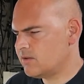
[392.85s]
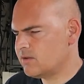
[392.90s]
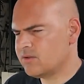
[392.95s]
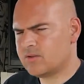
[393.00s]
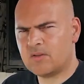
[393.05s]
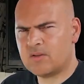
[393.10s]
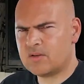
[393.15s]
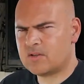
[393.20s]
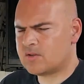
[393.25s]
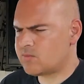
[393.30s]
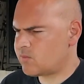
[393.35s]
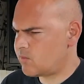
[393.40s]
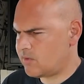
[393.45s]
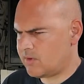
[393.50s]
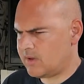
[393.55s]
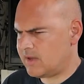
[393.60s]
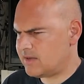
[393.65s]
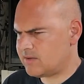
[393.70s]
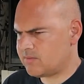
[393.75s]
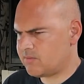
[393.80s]
So this
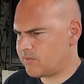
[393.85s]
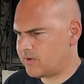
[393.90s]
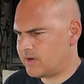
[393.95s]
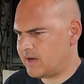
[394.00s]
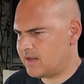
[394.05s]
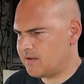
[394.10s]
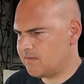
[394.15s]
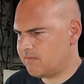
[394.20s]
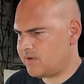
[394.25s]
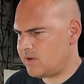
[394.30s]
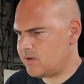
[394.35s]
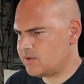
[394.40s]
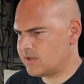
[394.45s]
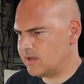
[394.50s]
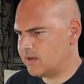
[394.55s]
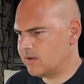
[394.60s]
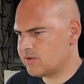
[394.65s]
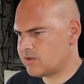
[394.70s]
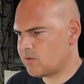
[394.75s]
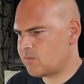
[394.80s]
is really
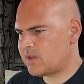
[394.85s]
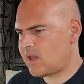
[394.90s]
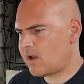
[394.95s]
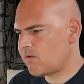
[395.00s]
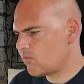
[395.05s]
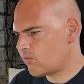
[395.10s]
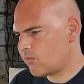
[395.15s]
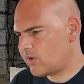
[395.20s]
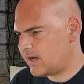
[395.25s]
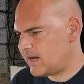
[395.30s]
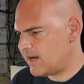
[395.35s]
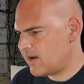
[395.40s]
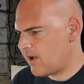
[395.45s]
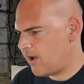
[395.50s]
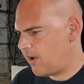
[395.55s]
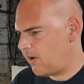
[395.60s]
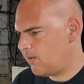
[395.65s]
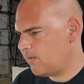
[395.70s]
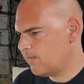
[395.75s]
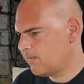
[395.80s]
confusing. So we don't really
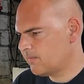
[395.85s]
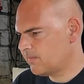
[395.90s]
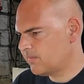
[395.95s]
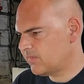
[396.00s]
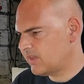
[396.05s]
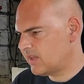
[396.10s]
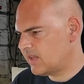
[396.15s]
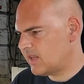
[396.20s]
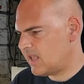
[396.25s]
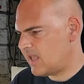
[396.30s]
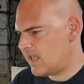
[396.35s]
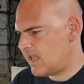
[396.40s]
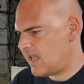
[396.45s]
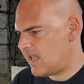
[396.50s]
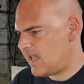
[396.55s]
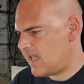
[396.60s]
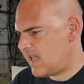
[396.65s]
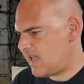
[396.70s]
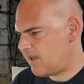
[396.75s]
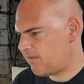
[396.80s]
know
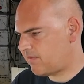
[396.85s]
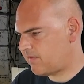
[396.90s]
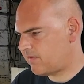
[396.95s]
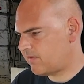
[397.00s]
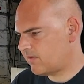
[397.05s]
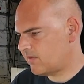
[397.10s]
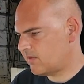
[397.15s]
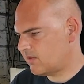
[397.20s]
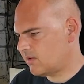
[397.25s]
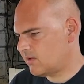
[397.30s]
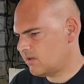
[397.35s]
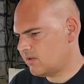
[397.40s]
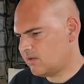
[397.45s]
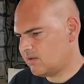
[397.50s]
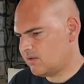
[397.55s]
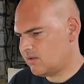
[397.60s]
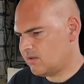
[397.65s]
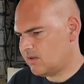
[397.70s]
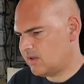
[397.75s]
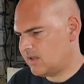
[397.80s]
if
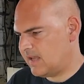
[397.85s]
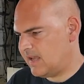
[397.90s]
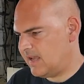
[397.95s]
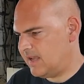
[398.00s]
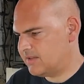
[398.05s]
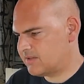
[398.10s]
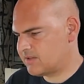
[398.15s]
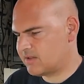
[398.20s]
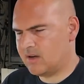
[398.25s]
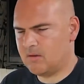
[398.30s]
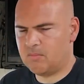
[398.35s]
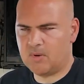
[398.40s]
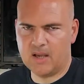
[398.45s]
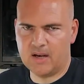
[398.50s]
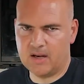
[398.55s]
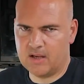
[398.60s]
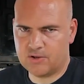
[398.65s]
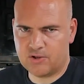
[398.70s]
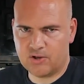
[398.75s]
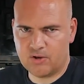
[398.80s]
it's going to be
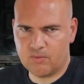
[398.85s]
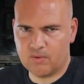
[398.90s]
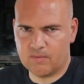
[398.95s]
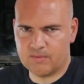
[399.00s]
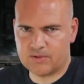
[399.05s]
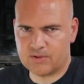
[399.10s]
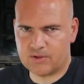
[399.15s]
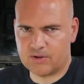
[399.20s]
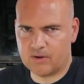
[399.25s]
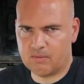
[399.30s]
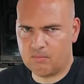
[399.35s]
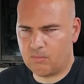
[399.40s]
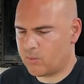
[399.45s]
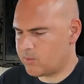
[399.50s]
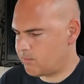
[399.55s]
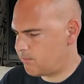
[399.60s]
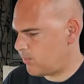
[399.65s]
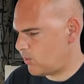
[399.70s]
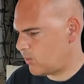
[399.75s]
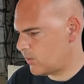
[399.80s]
an issue with certain
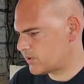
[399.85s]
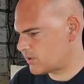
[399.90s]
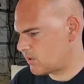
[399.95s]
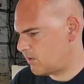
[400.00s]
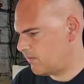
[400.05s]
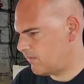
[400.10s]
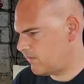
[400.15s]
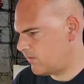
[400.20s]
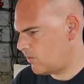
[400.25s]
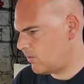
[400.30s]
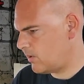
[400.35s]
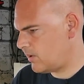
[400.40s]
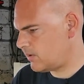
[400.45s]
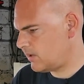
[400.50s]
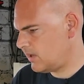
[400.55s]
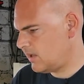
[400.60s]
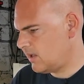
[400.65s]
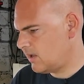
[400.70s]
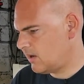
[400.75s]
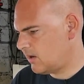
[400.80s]
boards going forward.
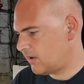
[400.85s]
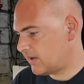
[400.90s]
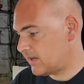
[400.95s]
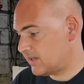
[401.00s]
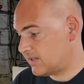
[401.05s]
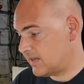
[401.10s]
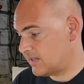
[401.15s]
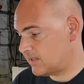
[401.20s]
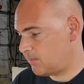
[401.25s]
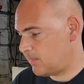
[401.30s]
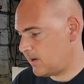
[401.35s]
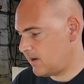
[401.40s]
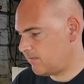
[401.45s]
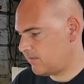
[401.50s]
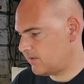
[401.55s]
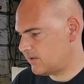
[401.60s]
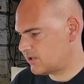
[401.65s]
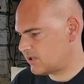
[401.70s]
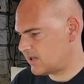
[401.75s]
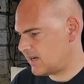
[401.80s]
Like it says
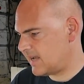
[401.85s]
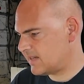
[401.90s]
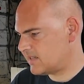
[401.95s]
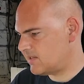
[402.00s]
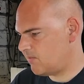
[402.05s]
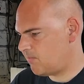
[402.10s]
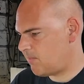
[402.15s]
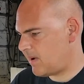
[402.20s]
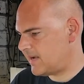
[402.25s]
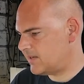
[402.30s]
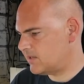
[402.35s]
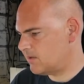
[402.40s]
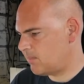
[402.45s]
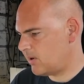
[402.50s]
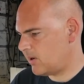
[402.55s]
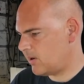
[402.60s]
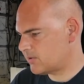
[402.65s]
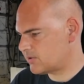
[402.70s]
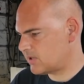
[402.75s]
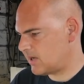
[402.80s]
above, selective beta
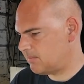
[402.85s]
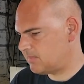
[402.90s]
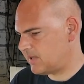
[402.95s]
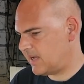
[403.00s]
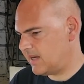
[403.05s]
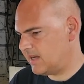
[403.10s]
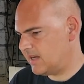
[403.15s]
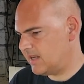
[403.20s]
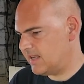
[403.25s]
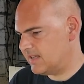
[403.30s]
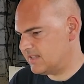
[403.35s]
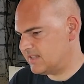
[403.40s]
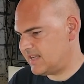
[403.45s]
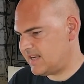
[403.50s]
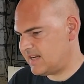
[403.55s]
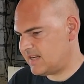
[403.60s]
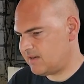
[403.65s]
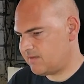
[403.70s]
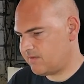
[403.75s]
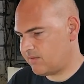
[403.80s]
BIOS update is
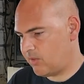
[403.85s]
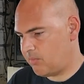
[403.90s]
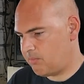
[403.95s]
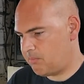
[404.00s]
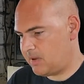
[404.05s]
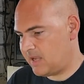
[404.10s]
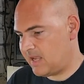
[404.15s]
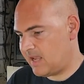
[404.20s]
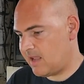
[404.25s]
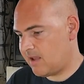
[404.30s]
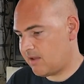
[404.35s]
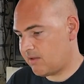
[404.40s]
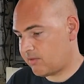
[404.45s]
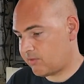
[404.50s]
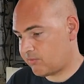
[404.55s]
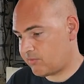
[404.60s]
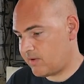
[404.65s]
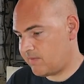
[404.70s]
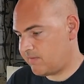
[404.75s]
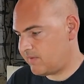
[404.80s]
needed for the
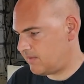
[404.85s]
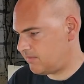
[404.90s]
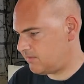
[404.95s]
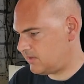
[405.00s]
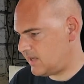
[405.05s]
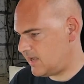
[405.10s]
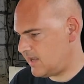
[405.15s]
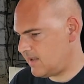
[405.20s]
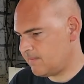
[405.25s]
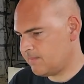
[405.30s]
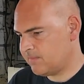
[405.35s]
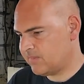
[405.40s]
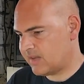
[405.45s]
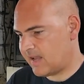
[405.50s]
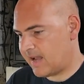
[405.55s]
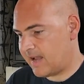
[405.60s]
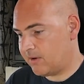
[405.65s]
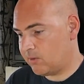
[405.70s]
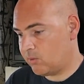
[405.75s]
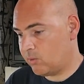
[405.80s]
B350
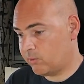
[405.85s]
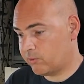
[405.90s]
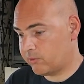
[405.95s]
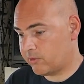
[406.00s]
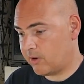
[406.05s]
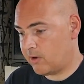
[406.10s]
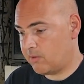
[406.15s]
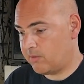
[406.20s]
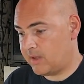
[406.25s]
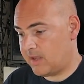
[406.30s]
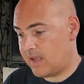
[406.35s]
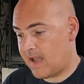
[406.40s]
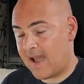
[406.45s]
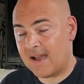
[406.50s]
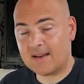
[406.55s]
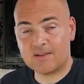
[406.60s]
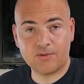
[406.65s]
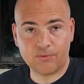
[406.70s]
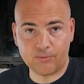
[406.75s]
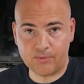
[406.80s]
and also the
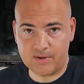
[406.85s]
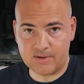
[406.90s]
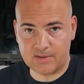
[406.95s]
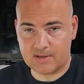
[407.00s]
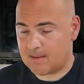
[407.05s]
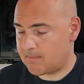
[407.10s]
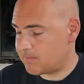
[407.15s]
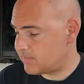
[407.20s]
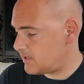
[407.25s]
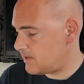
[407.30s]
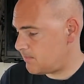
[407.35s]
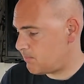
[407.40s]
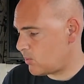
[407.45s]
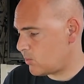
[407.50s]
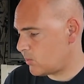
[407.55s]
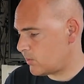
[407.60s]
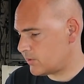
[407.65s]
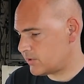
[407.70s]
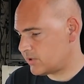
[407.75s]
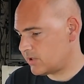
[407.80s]
X370
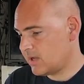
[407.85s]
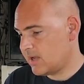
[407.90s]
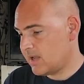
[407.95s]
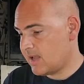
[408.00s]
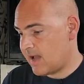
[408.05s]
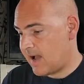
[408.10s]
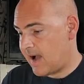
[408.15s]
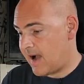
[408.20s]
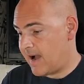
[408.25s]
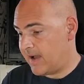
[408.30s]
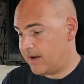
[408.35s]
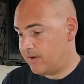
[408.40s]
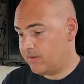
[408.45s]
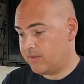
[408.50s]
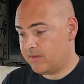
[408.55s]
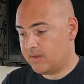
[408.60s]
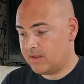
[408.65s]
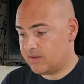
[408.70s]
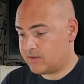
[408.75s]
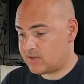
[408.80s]
boards.
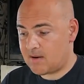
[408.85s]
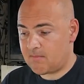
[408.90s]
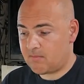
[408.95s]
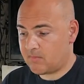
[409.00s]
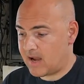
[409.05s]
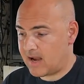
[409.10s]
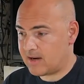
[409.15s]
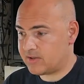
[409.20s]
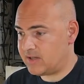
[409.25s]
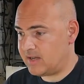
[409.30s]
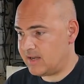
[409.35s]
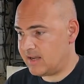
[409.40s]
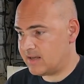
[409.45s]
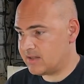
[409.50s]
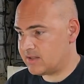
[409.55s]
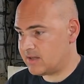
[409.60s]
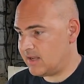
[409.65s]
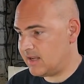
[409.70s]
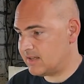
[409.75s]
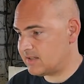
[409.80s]
And same actually
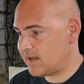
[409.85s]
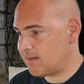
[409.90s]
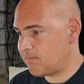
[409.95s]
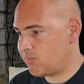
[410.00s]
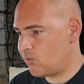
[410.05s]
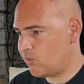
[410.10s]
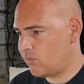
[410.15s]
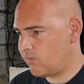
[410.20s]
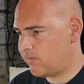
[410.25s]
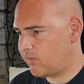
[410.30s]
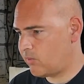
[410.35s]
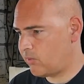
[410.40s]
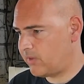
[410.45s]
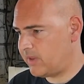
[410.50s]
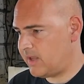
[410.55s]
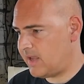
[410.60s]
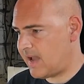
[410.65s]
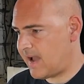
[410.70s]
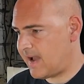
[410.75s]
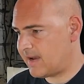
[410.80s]
ex example for
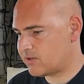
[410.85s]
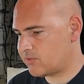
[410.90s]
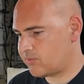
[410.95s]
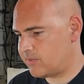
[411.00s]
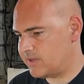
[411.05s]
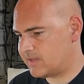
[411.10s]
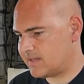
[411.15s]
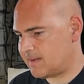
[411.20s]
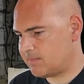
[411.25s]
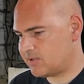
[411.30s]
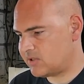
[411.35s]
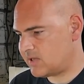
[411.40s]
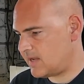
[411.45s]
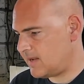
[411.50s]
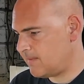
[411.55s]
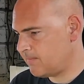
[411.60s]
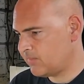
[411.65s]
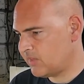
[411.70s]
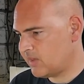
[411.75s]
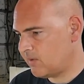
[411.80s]
the
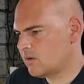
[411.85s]
X370.